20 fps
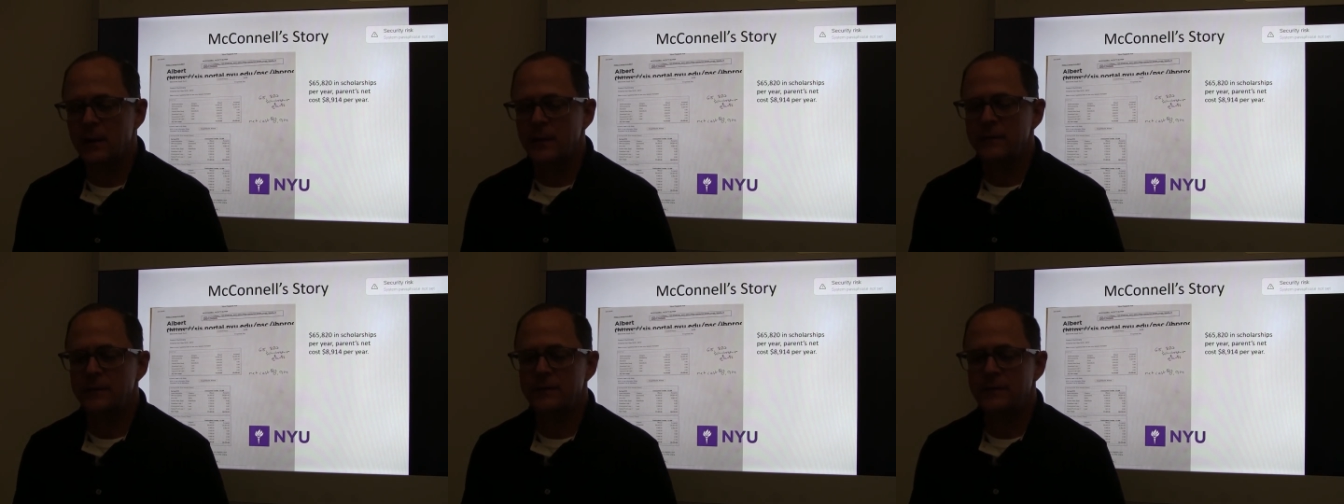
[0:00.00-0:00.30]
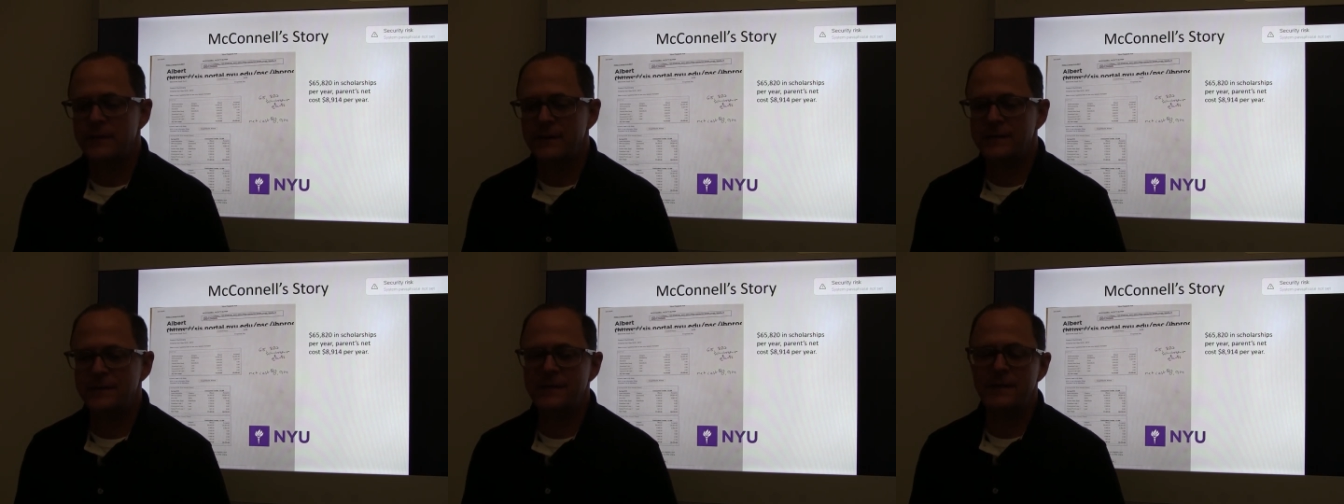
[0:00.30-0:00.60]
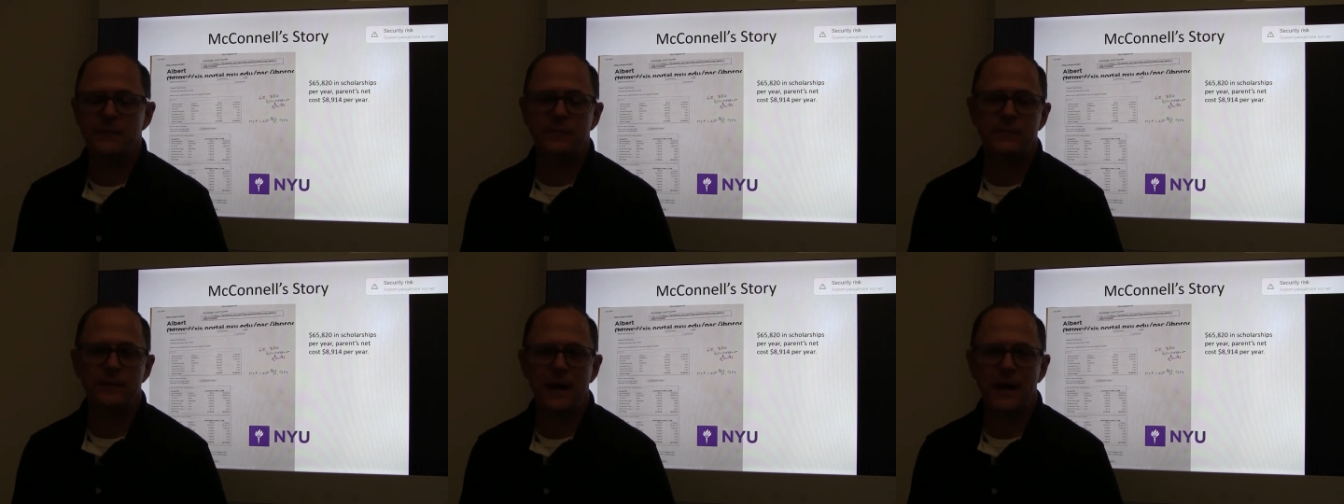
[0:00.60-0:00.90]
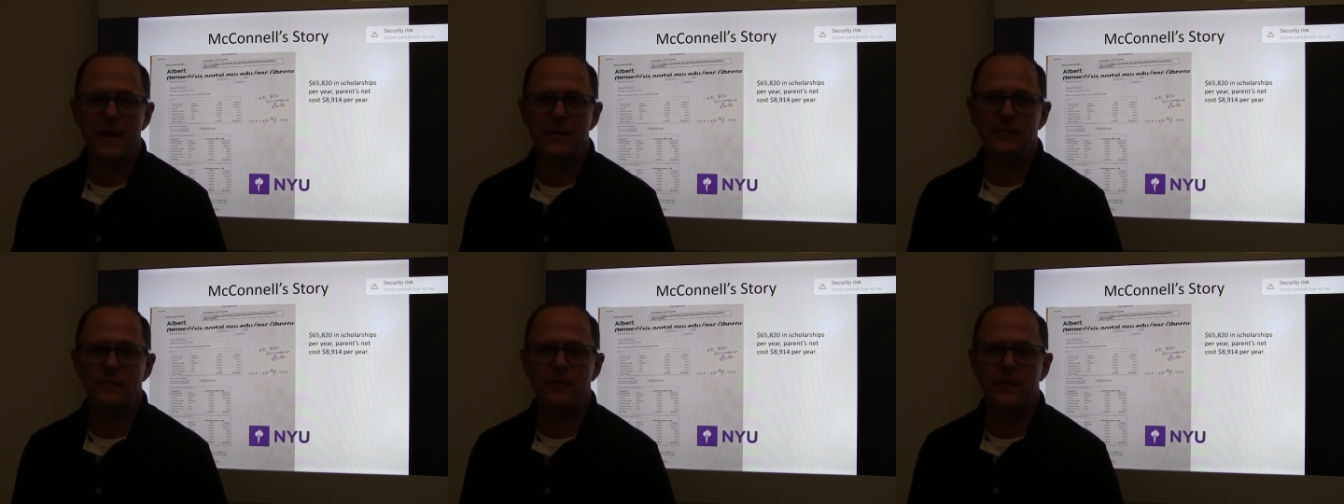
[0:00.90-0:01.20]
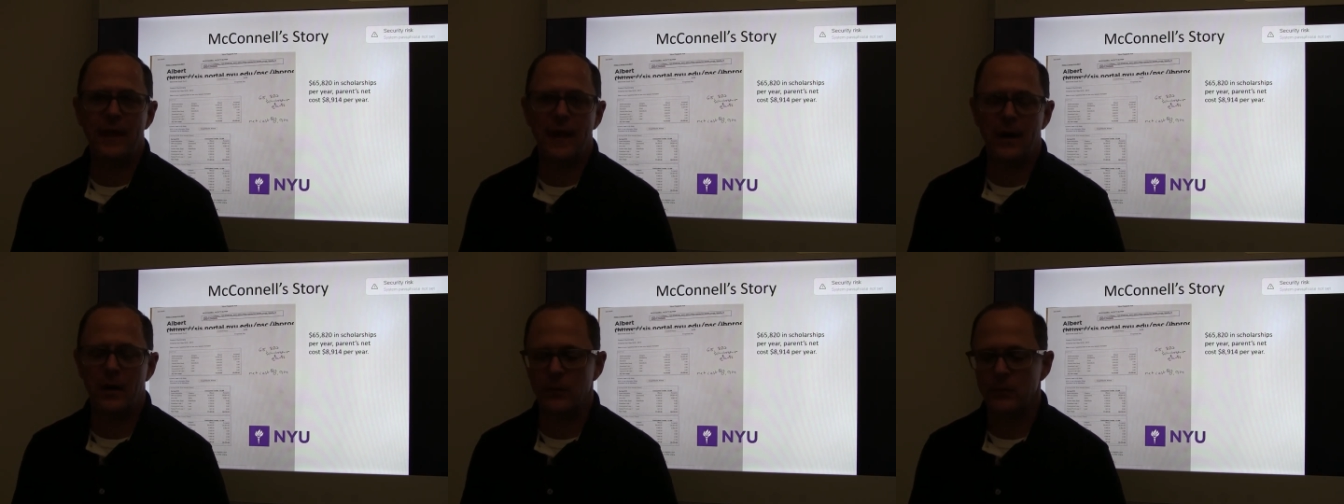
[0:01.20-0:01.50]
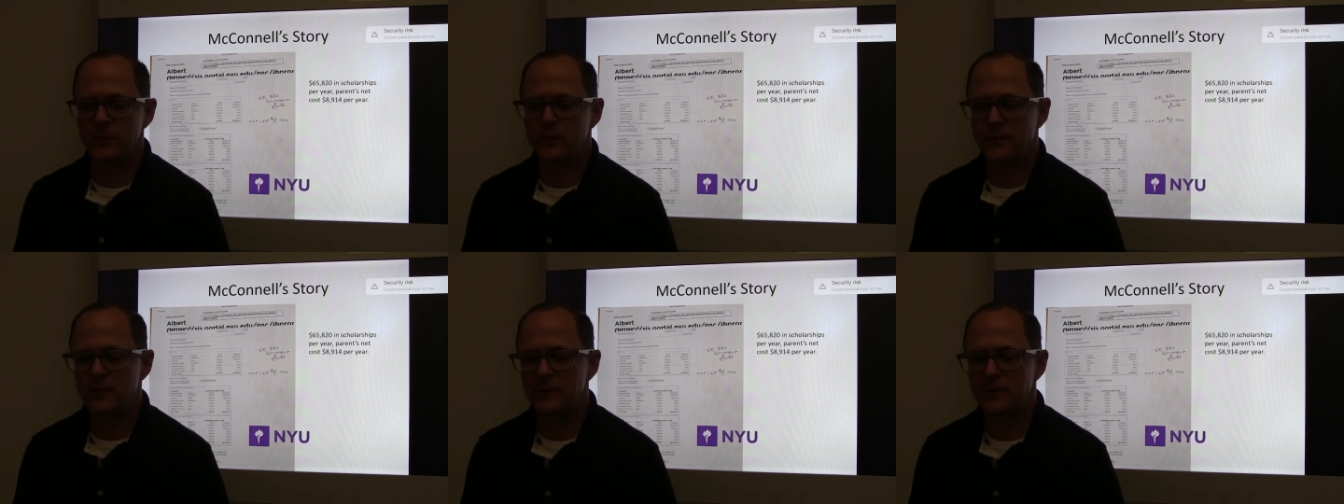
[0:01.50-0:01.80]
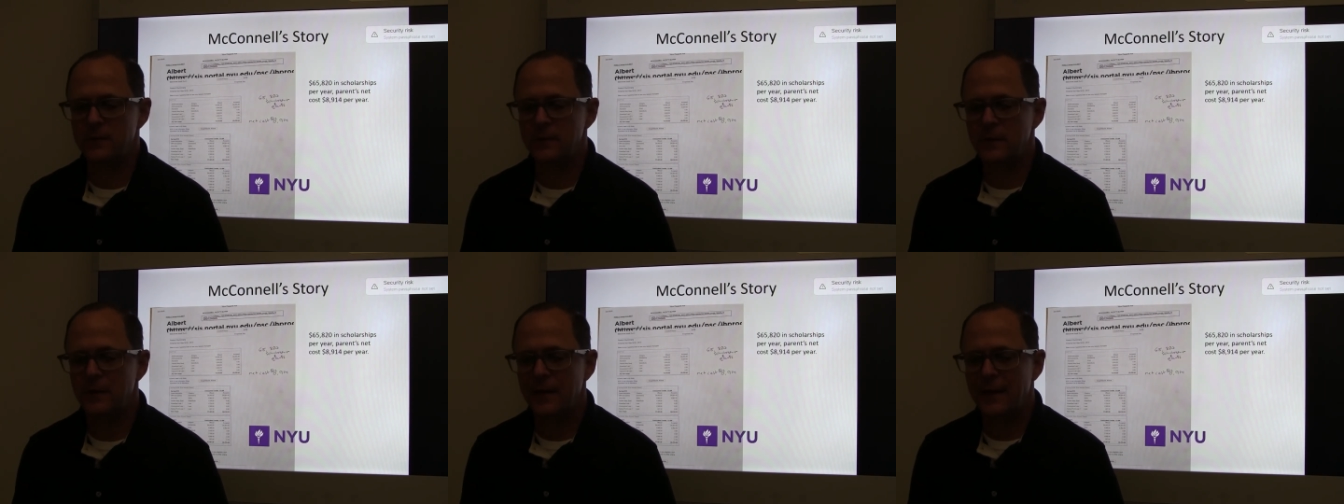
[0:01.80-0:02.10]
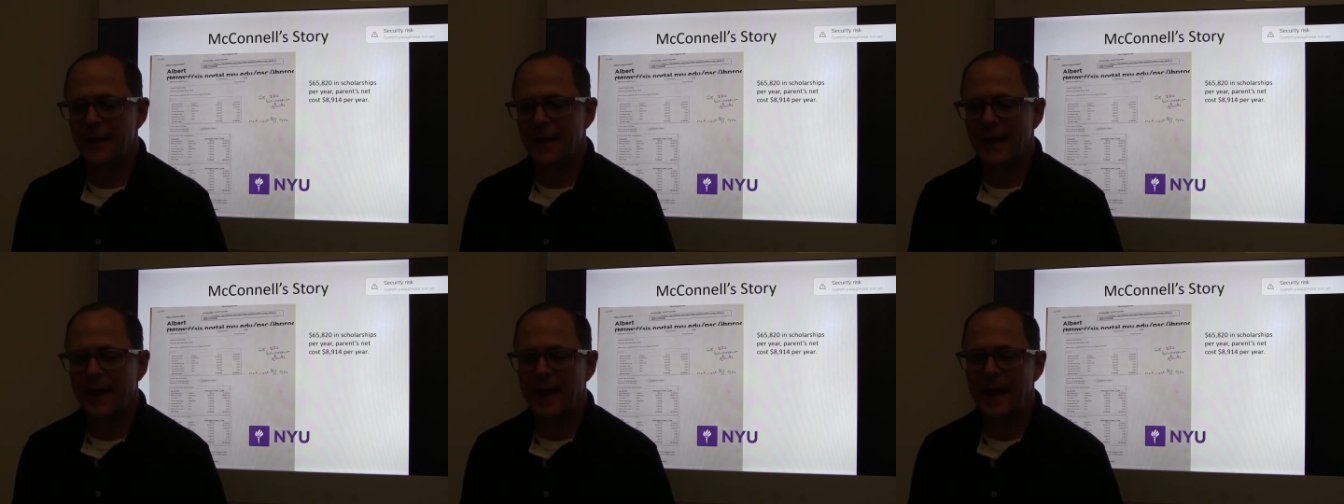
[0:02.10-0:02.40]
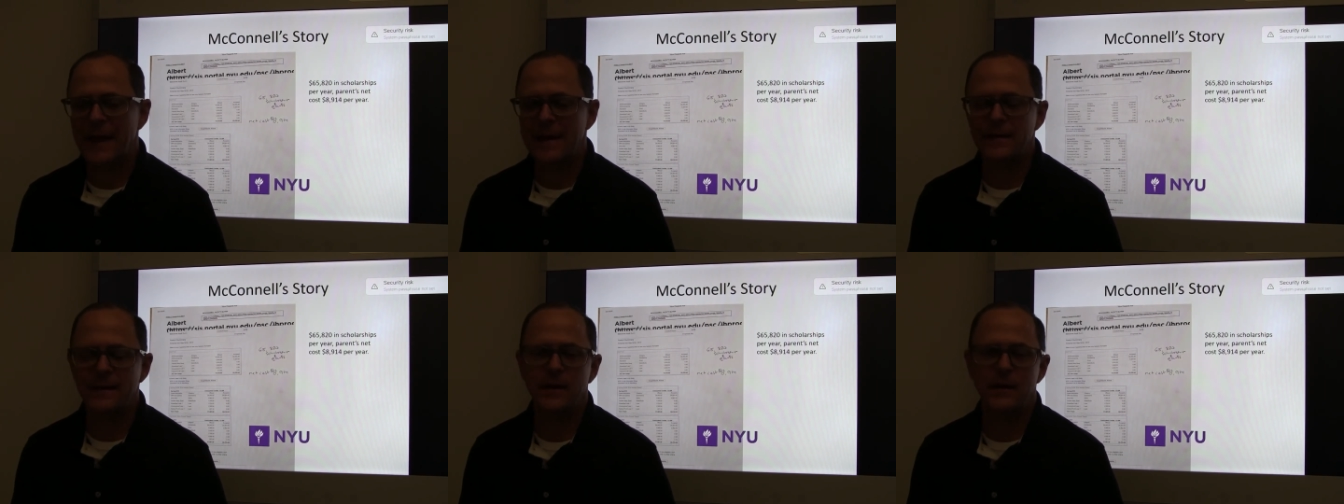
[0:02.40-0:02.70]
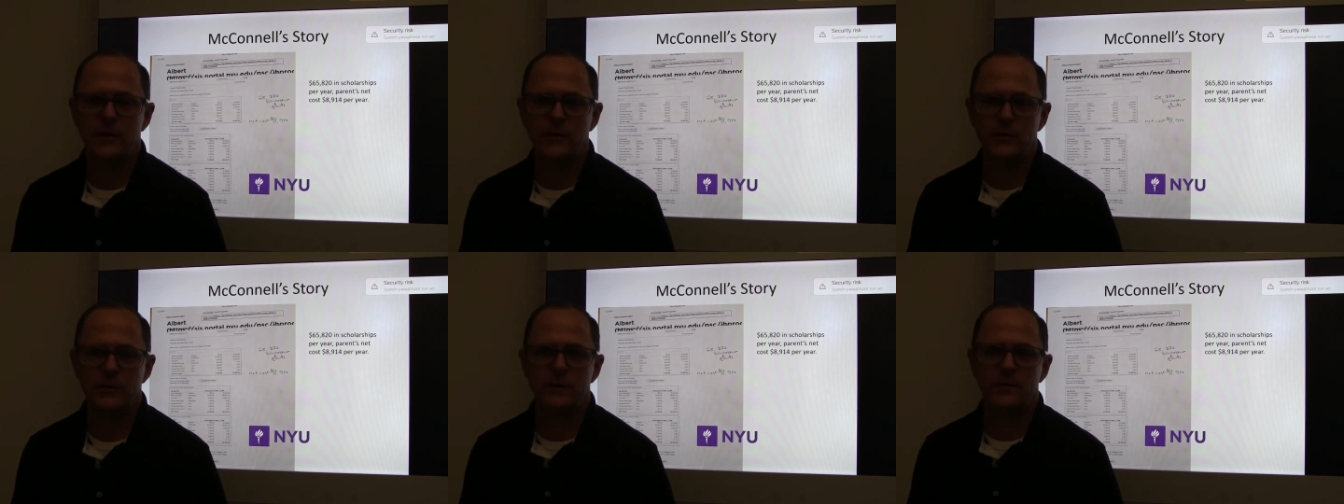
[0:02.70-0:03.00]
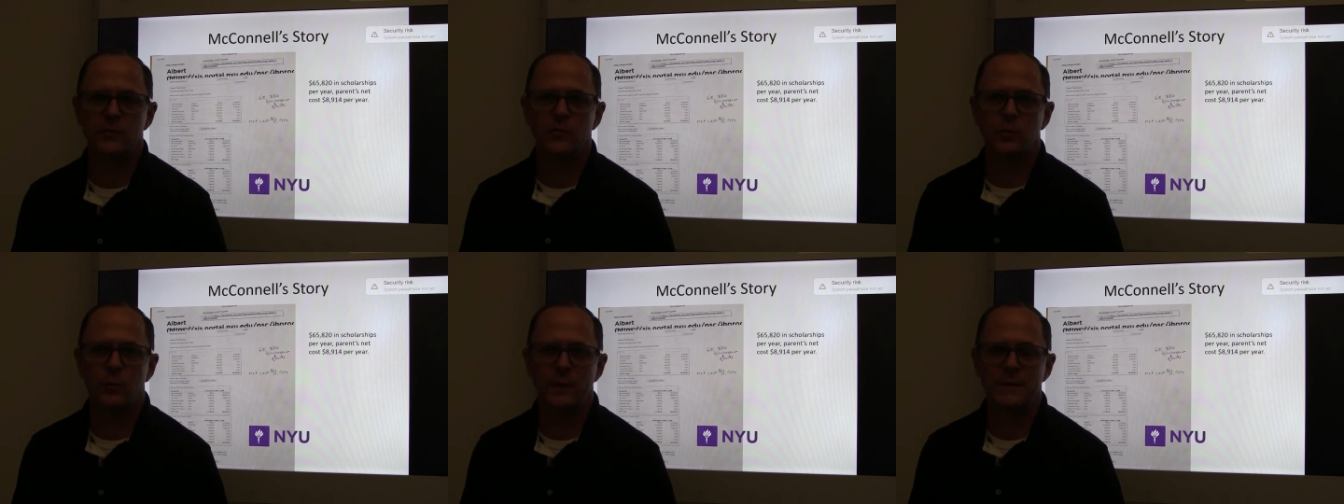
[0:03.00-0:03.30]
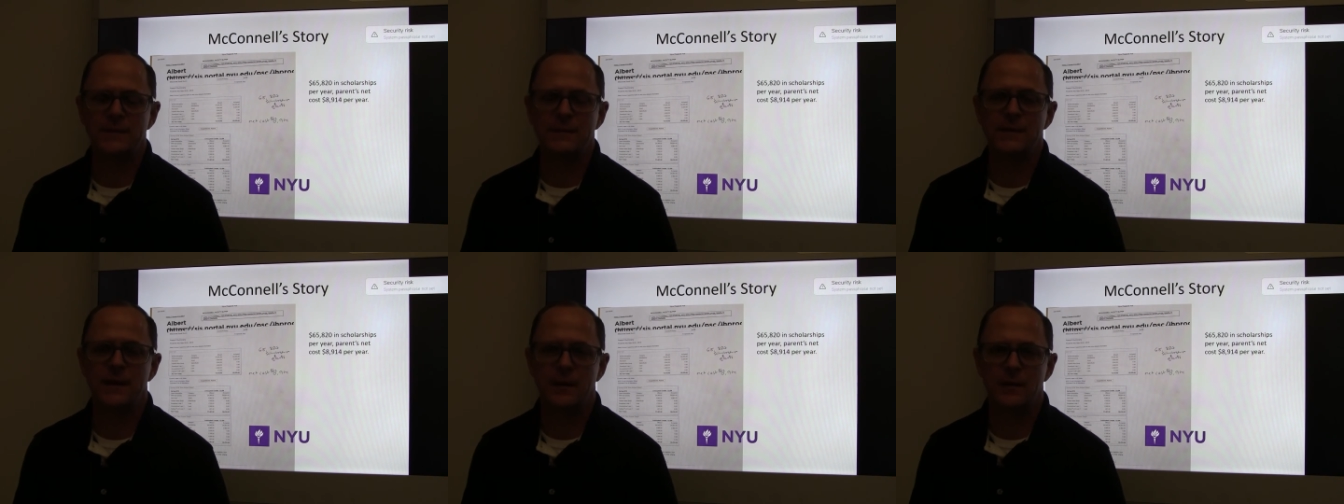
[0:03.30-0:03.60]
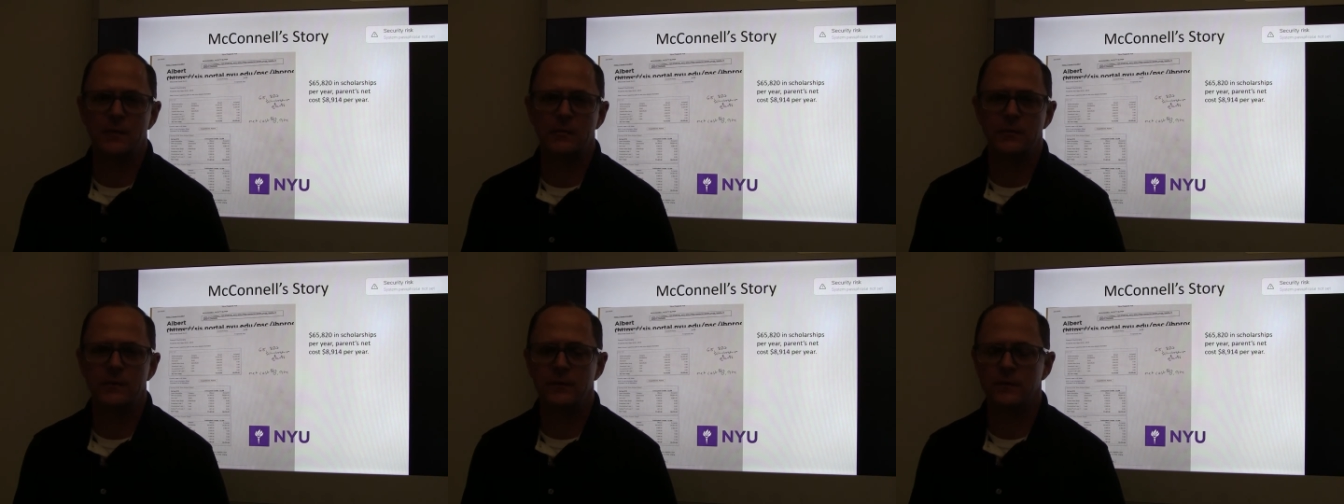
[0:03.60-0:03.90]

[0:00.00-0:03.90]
$65,820